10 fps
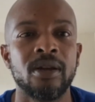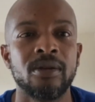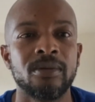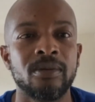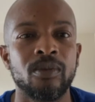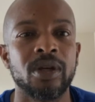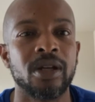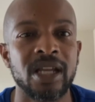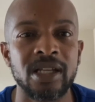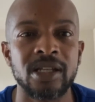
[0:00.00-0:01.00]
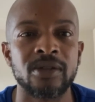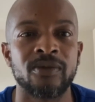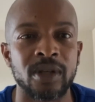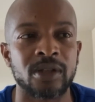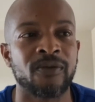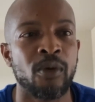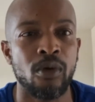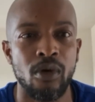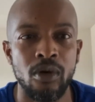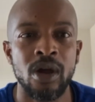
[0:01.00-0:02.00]
Absolutely. When a nigga is
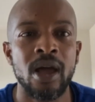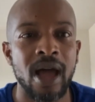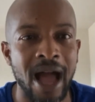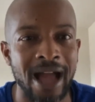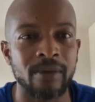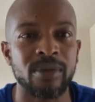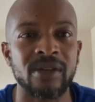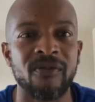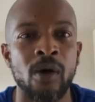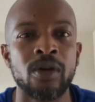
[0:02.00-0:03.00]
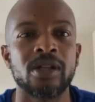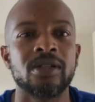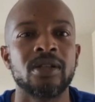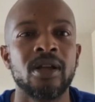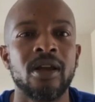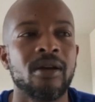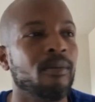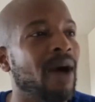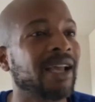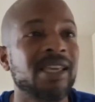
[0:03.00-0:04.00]
full, I can be focused.
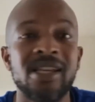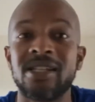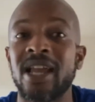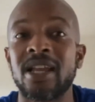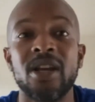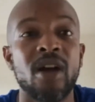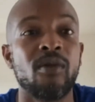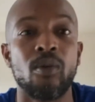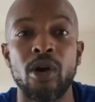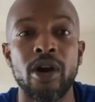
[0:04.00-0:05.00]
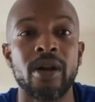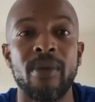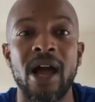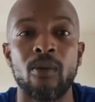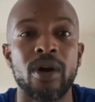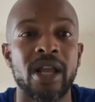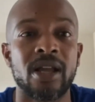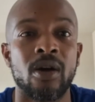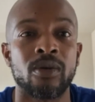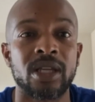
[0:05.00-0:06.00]
My kids ain't never worried about where they
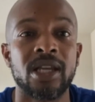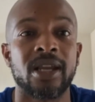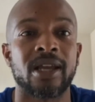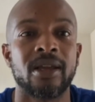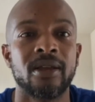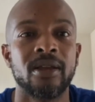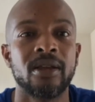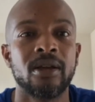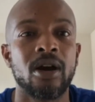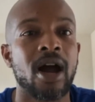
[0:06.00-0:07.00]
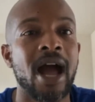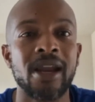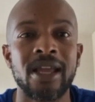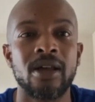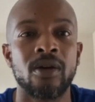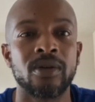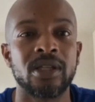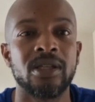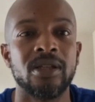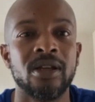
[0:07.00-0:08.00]
gonna eat at or how they gonna
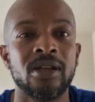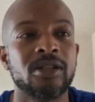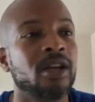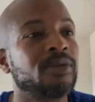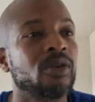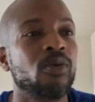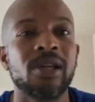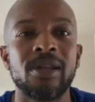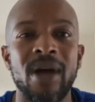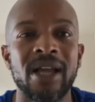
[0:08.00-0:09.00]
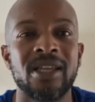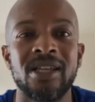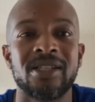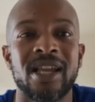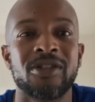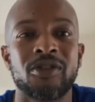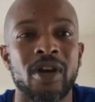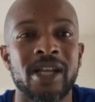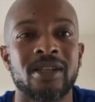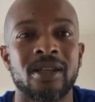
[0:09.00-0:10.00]
eat. Subsequently, my kids ain't
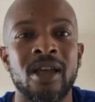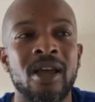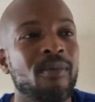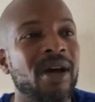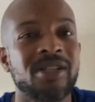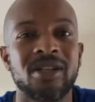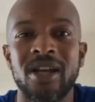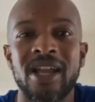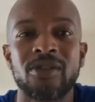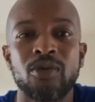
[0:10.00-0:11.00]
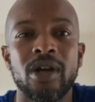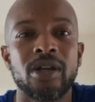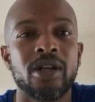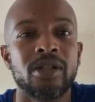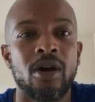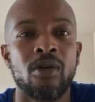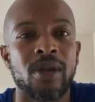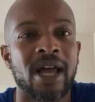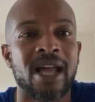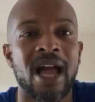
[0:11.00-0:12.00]
stressing. My son ain't 12 years old
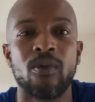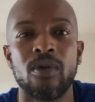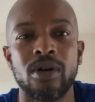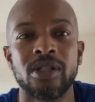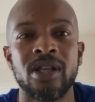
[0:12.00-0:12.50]
like I was.